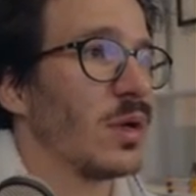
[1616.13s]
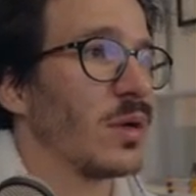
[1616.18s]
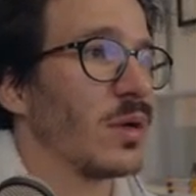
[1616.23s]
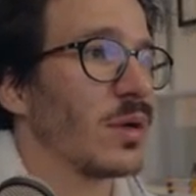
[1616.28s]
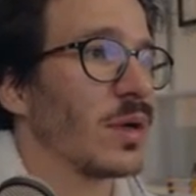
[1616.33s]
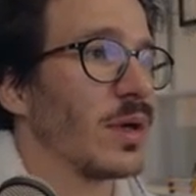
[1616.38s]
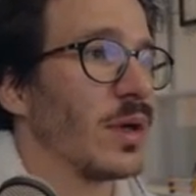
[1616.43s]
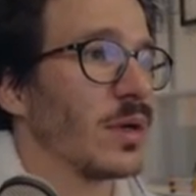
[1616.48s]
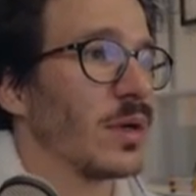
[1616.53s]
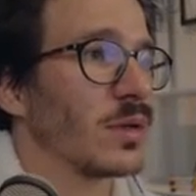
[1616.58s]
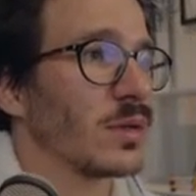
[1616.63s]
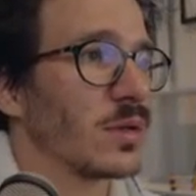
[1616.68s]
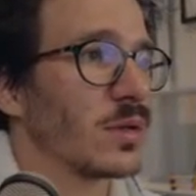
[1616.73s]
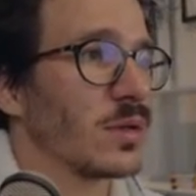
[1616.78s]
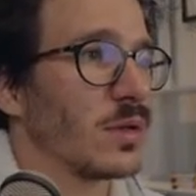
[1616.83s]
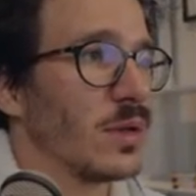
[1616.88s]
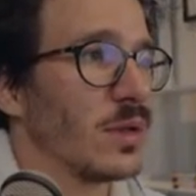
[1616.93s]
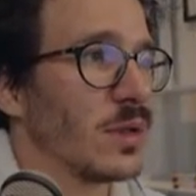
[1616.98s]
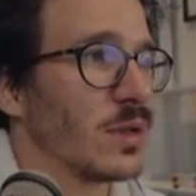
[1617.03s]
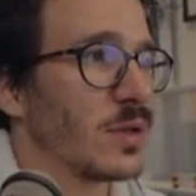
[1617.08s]
Okay,
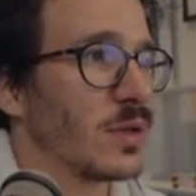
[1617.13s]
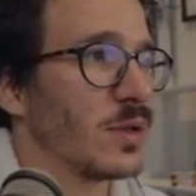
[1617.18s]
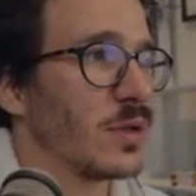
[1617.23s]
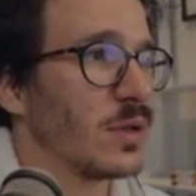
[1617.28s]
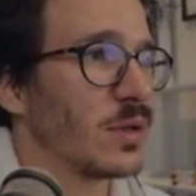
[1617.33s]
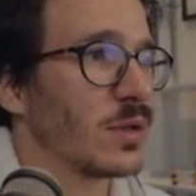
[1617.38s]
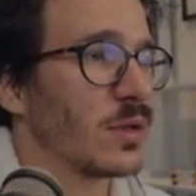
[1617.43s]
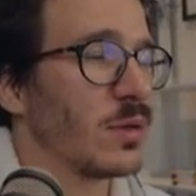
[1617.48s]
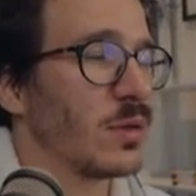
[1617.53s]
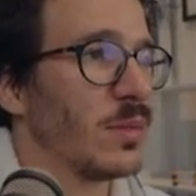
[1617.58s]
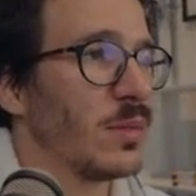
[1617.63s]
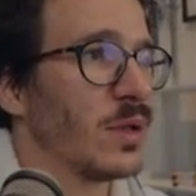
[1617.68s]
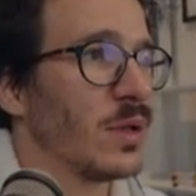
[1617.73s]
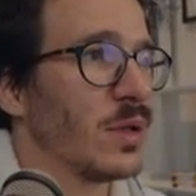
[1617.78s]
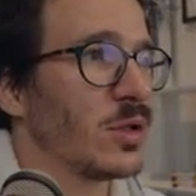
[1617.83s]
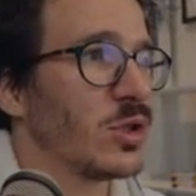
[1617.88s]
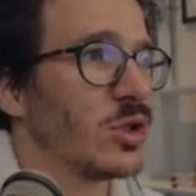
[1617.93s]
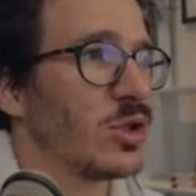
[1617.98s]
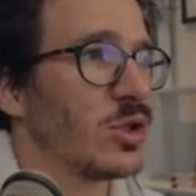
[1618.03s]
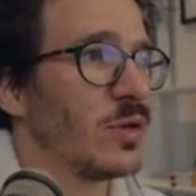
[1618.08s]
so let's see.
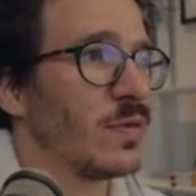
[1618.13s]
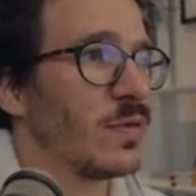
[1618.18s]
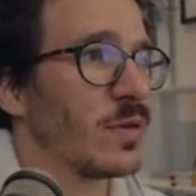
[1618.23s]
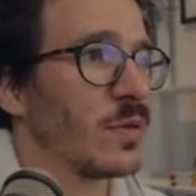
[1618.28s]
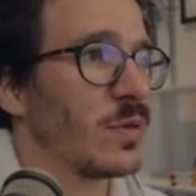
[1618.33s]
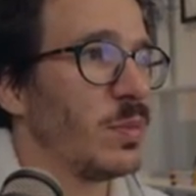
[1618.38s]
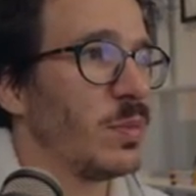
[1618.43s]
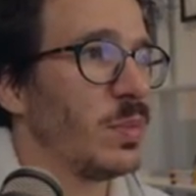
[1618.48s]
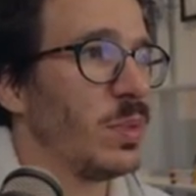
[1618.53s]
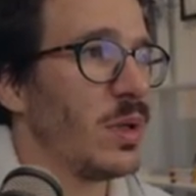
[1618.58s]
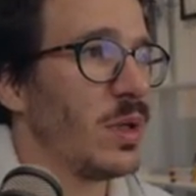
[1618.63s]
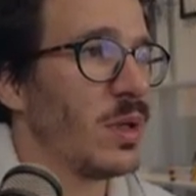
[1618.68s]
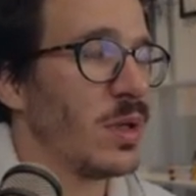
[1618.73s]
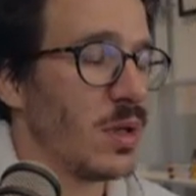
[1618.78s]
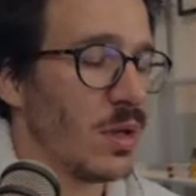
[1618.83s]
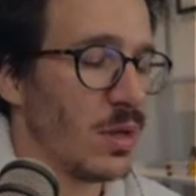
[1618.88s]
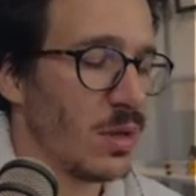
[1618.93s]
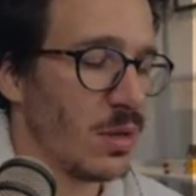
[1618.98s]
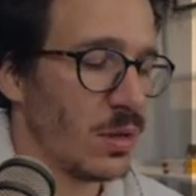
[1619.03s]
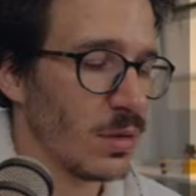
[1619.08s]
Command Shift
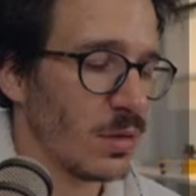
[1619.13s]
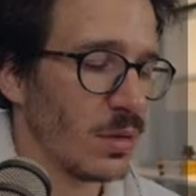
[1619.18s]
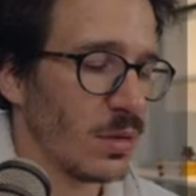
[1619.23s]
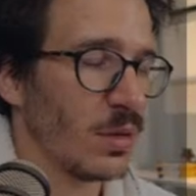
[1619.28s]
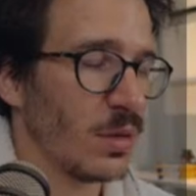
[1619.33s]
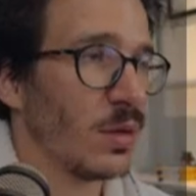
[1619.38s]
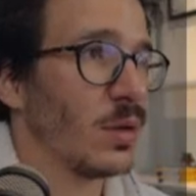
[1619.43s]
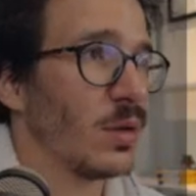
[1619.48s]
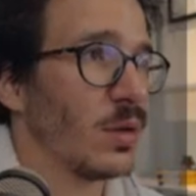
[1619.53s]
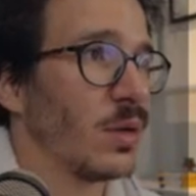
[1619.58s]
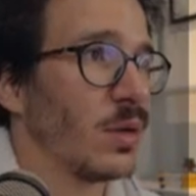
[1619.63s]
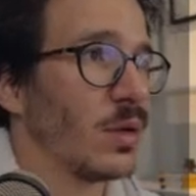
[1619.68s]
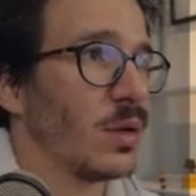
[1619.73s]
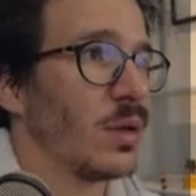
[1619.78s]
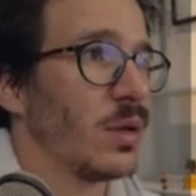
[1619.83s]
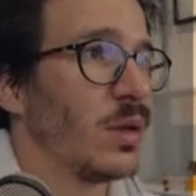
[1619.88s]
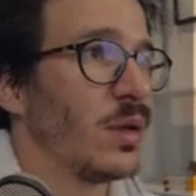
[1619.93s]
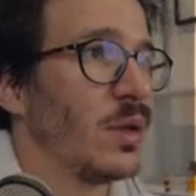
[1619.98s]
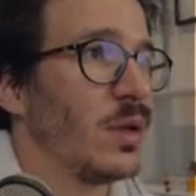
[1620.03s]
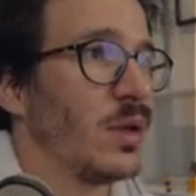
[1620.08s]
P,
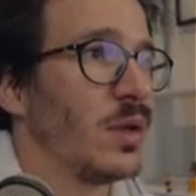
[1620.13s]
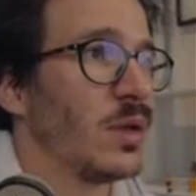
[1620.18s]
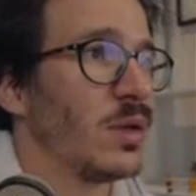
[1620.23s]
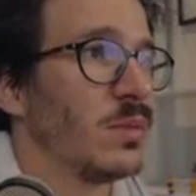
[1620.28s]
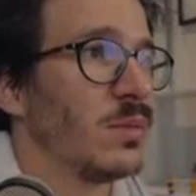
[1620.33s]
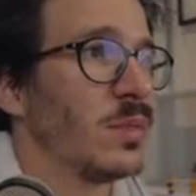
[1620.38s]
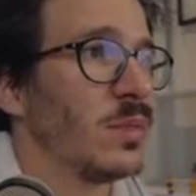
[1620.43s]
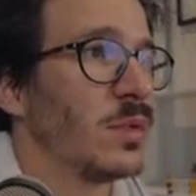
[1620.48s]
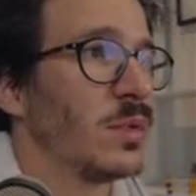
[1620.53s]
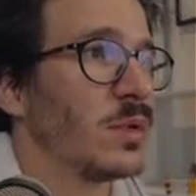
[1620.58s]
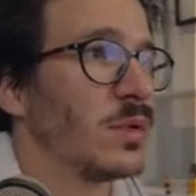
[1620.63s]
team,